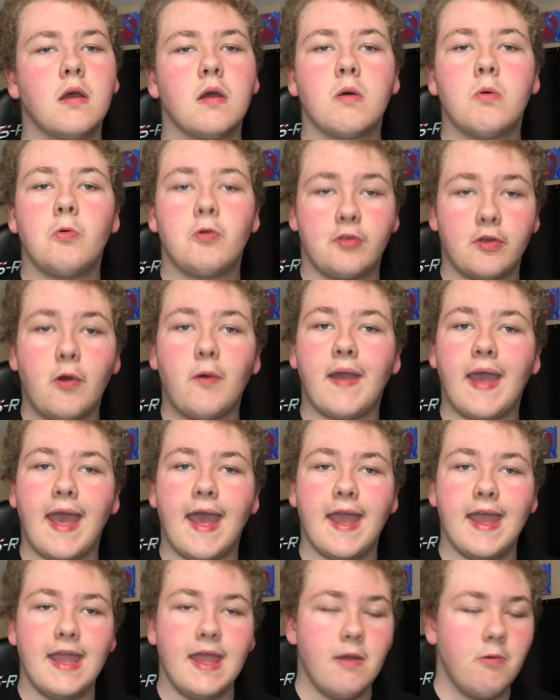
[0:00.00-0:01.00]
was
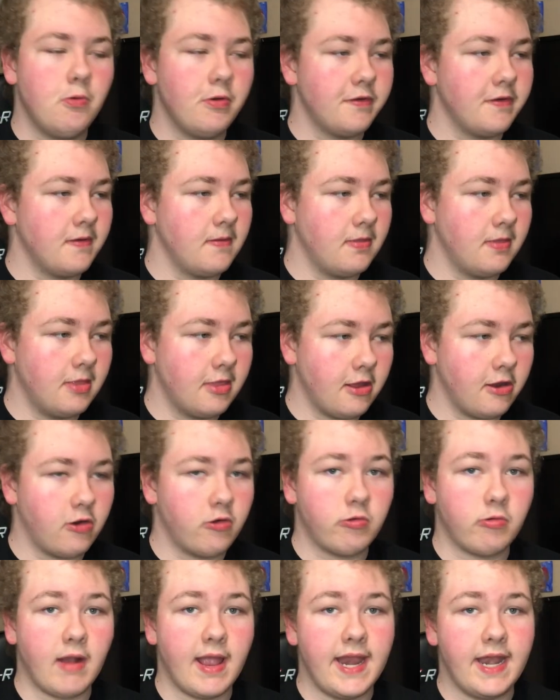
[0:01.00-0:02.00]
okay. It wasn't the
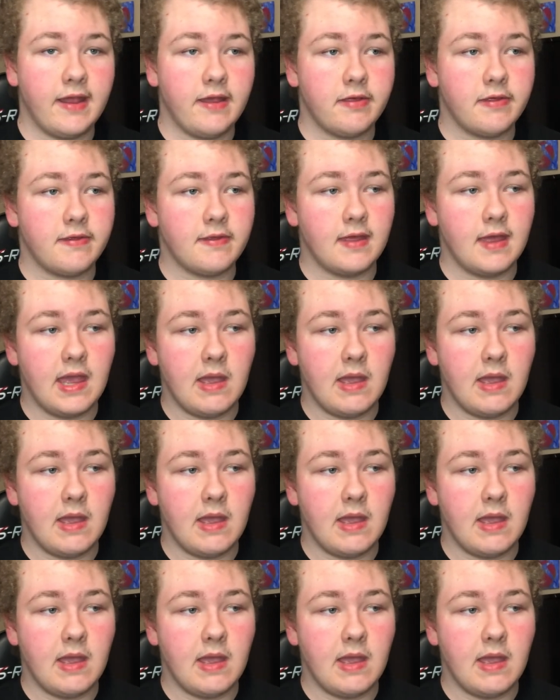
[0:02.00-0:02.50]
greatest.